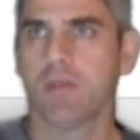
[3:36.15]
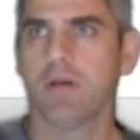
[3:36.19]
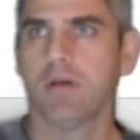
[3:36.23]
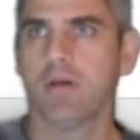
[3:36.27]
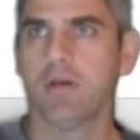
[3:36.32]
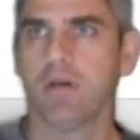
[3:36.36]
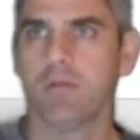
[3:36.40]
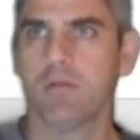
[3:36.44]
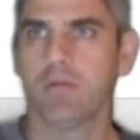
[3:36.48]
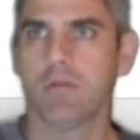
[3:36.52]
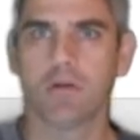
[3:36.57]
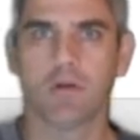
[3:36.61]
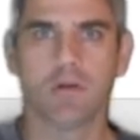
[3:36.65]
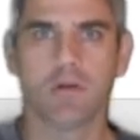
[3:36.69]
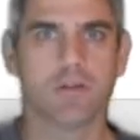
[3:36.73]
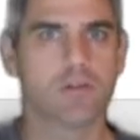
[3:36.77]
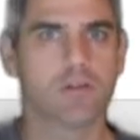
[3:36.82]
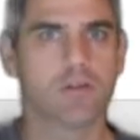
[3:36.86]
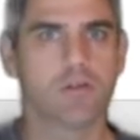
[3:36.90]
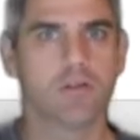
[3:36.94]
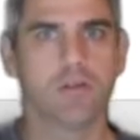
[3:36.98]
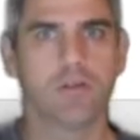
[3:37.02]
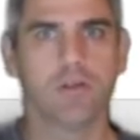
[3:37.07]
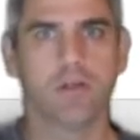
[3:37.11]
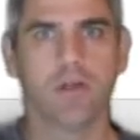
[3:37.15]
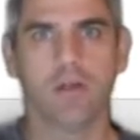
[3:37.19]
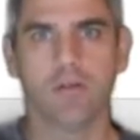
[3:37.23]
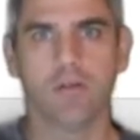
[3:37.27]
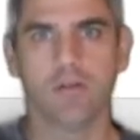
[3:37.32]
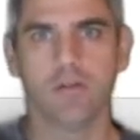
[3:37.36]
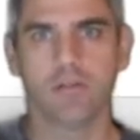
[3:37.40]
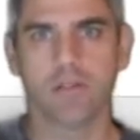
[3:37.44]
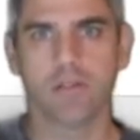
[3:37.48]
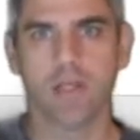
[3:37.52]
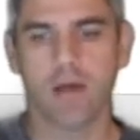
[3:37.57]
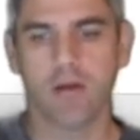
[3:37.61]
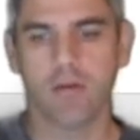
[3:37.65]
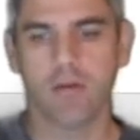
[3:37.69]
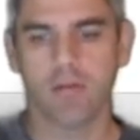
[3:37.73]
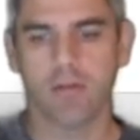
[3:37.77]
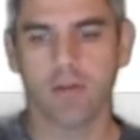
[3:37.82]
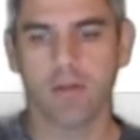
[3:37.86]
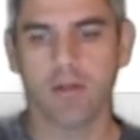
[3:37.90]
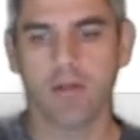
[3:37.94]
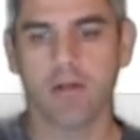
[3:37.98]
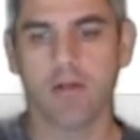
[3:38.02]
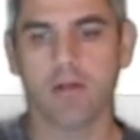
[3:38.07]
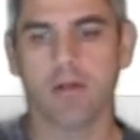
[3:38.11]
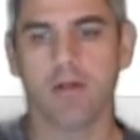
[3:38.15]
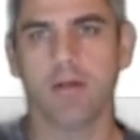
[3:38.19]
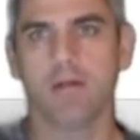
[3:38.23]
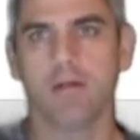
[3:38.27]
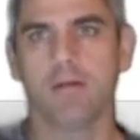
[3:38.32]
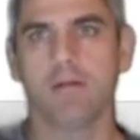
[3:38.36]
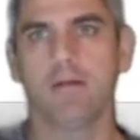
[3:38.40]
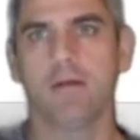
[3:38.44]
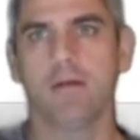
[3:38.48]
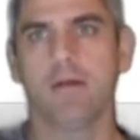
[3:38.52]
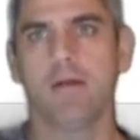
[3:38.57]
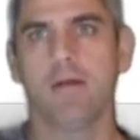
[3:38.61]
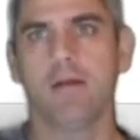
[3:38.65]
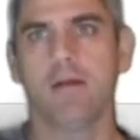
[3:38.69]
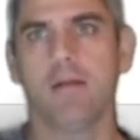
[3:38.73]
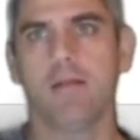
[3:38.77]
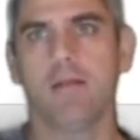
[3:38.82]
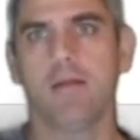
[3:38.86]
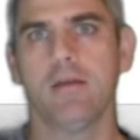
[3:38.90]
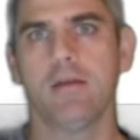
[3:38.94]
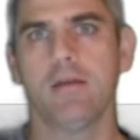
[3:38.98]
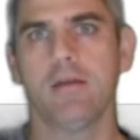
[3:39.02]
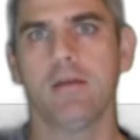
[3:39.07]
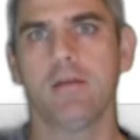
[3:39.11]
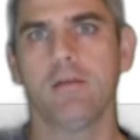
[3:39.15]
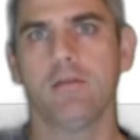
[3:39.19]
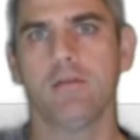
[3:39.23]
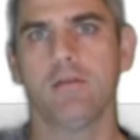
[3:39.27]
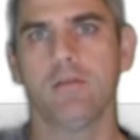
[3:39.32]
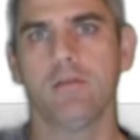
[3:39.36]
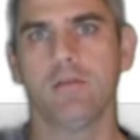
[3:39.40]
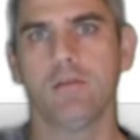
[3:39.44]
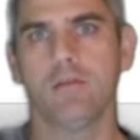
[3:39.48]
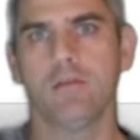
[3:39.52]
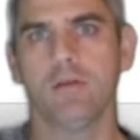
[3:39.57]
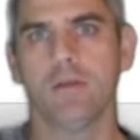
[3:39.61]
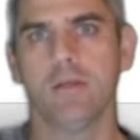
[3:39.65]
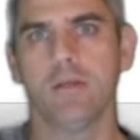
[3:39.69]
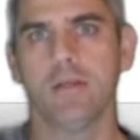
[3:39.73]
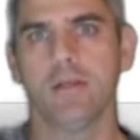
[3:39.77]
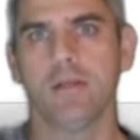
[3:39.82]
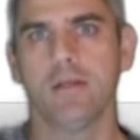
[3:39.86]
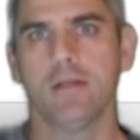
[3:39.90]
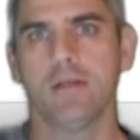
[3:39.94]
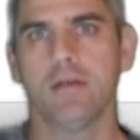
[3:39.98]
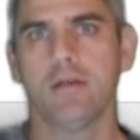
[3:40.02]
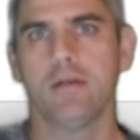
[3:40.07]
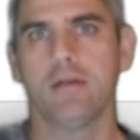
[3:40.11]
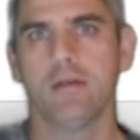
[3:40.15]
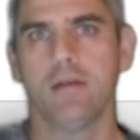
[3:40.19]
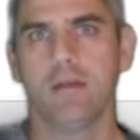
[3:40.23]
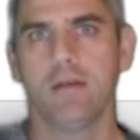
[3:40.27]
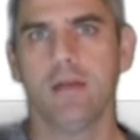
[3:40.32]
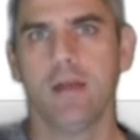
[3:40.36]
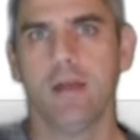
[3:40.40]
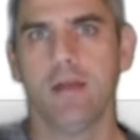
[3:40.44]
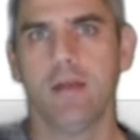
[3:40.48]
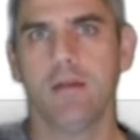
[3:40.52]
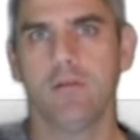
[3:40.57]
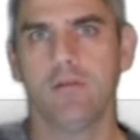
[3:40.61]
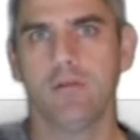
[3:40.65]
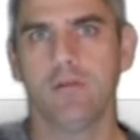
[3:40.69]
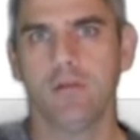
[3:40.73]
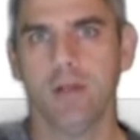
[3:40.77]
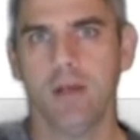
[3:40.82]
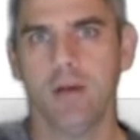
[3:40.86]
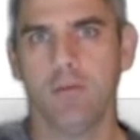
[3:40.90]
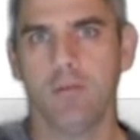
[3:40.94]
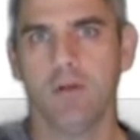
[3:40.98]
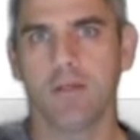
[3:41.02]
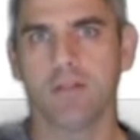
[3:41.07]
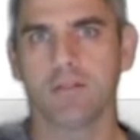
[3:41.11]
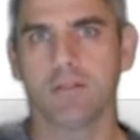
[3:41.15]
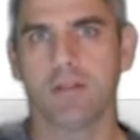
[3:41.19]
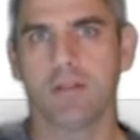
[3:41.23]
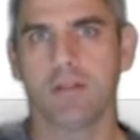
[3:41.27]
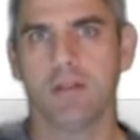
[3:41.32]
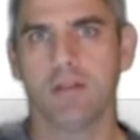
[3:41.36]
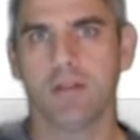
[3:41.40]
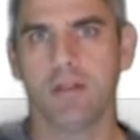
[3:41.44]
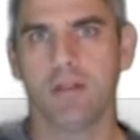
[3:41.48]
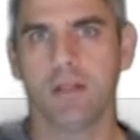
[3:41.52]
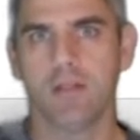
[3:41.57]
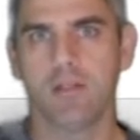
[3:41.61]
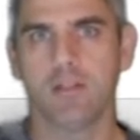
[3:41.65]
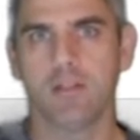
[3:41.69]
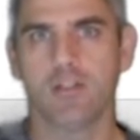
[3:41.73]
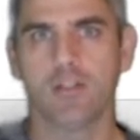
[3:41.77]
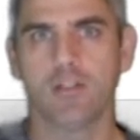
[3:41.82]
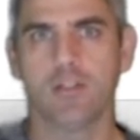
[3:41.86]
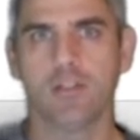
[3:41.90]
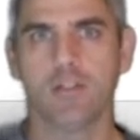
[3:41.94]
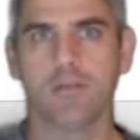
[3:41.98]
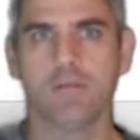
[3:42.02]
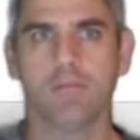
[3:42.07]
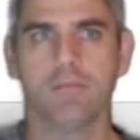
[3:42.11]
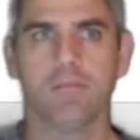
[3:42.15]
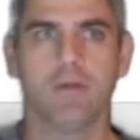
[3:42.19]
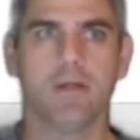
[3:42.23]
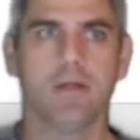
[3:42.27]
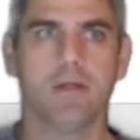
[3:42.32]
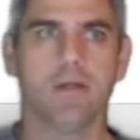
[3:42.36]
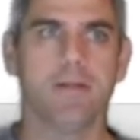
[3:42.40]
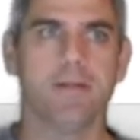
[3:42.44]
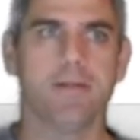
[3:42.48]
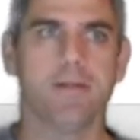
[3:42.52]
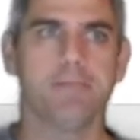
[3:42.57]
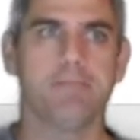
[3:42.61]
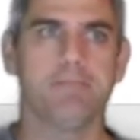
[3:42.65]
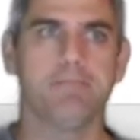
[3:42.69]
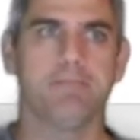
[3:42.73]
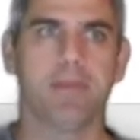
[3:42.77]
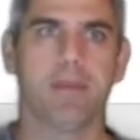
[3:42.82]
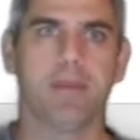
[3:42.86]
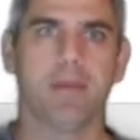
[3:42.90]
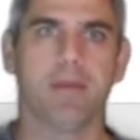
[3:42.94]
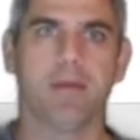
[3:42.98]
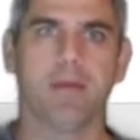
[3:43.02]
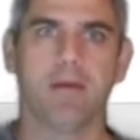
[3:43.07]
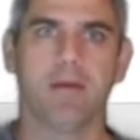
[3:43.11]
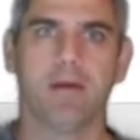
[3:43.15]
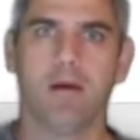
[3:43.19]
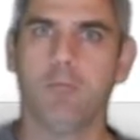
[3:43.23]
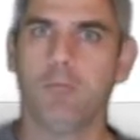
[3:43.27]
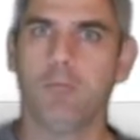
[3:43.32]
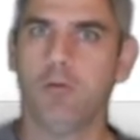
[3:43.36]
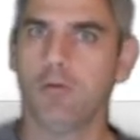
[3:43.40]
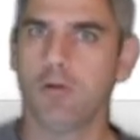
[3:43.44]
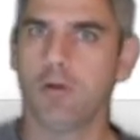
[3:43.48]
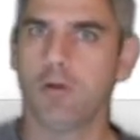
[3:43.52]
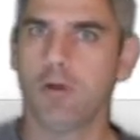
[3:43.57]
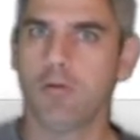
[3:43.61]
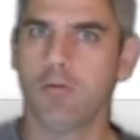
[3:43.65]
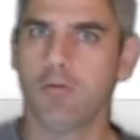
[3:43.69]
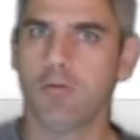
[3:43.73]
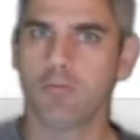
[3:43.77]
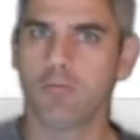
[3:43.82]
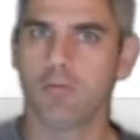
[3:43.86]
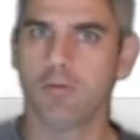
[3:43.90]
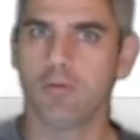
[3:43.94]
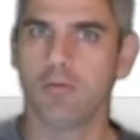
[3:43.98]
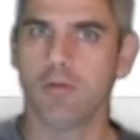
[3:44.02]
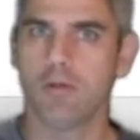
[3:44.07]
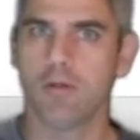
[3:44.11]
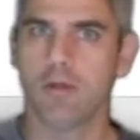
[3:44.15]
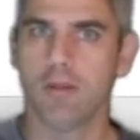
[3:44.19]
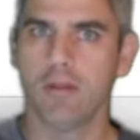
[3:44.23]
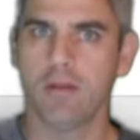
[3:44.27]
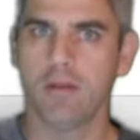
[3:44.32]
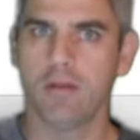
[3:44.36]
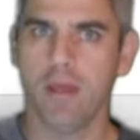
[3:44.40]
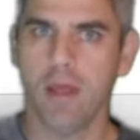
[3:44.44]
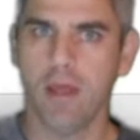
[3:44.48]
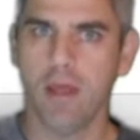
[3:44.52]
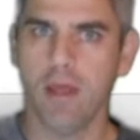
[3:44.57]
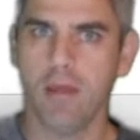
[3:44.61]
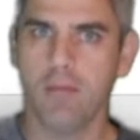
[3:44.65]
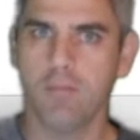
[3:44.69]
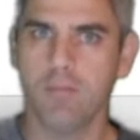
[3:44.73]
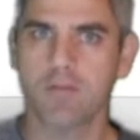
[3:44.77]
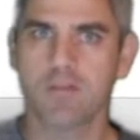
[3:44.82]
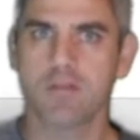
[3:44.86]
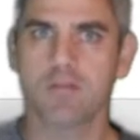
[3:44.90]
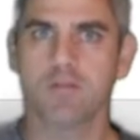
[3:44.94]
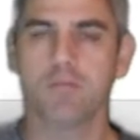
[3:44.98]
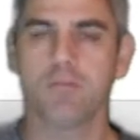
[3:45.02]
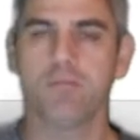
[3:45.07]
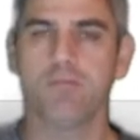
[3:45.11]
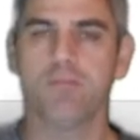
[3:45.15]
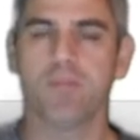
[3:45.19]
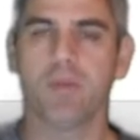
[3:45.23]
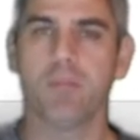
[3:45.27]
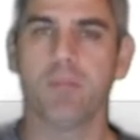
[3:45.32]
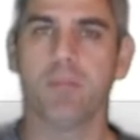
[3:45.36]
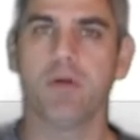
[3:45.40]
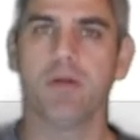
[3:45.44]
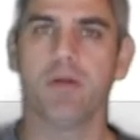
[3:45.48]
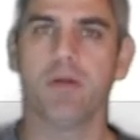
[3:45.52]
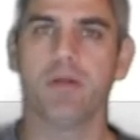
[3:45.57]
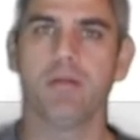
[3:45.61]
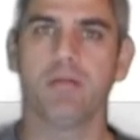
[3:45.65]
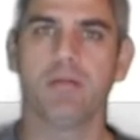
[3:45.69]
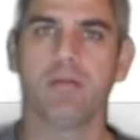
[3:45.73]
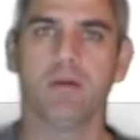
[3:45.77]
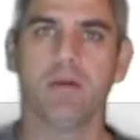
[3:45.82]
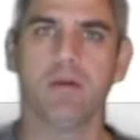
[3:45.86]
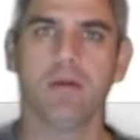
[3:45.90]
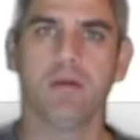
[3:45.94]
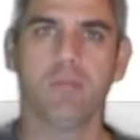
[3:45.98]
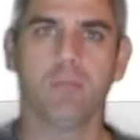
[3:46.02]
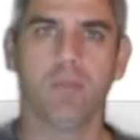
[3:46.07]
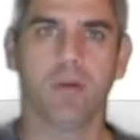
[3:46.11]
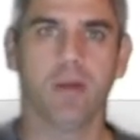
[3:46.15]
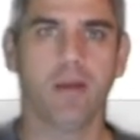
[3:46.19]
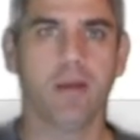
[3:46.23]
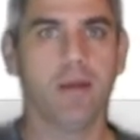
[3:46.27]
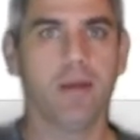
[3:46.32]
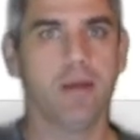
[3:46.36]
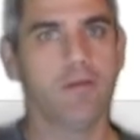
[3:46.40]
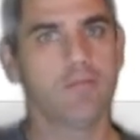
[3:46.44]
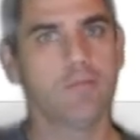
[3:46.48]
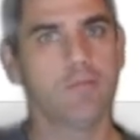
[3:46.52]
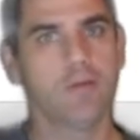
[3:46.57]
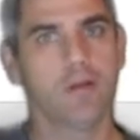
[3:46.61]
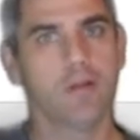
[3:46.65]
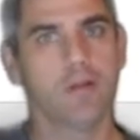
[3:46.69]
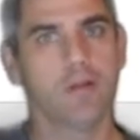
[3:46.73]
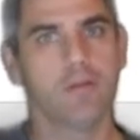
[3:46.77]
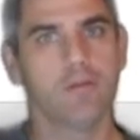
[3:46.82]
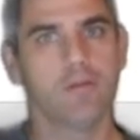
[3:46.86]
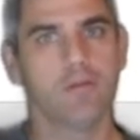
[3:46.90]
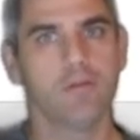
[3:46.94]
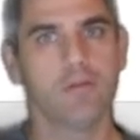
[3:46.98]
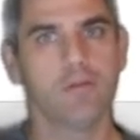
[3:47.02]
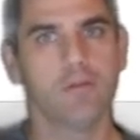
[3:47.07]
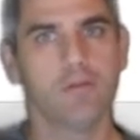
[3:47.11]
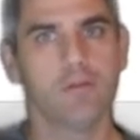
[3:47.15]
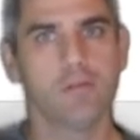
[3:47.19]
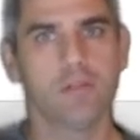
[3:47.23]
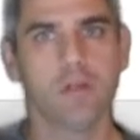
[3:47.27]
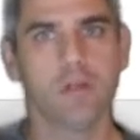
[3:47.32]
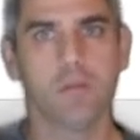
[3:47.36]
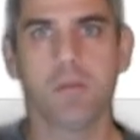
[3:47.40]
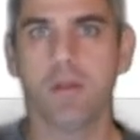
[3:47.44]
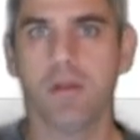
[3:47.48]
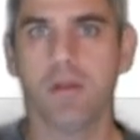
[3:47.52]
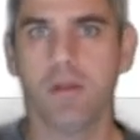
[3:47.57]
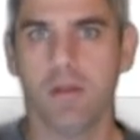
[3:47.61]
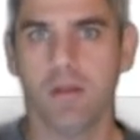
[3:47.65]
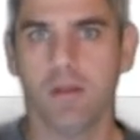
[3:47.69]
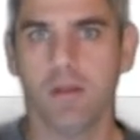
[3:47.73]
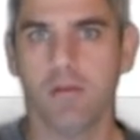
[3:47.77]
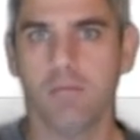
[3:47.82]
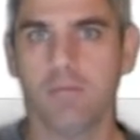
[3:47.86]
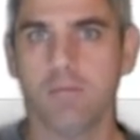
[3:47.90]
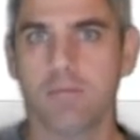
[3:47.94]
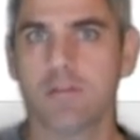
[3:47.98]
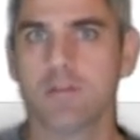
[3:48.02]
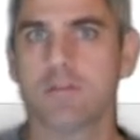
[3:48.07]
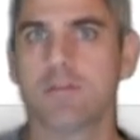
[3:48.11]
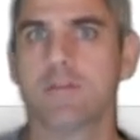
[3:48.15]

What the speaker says: There are certainly others out there that can do 802.1x authentication. I won't go through any of the names, but I have run into some of the names,